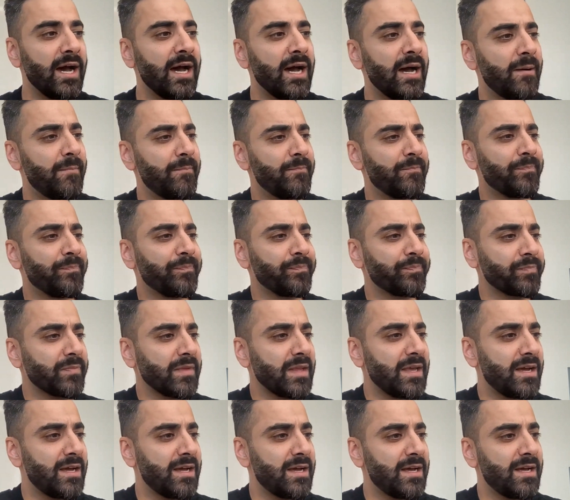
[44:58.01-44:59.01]

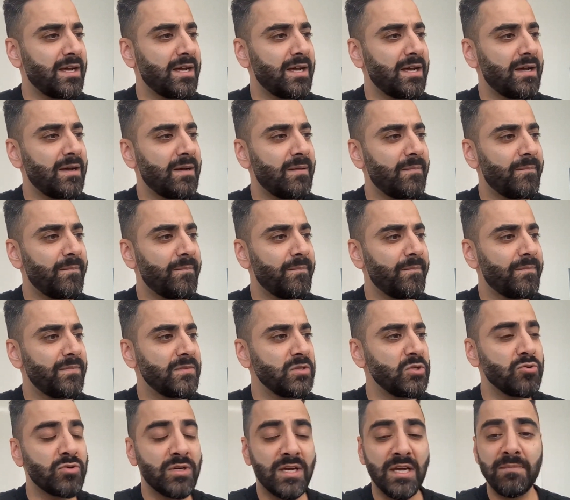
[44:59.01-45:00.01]

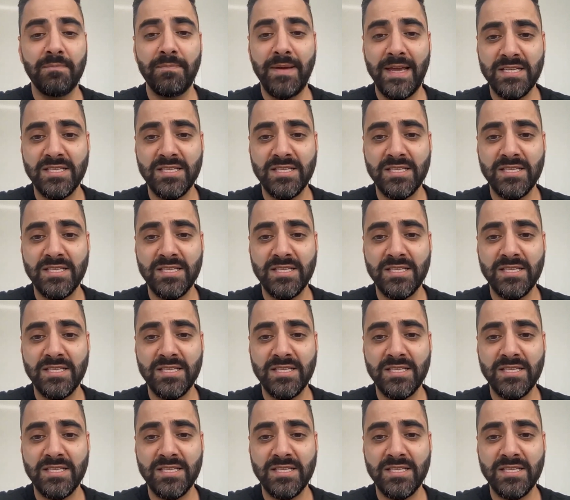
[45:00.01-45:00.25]
You can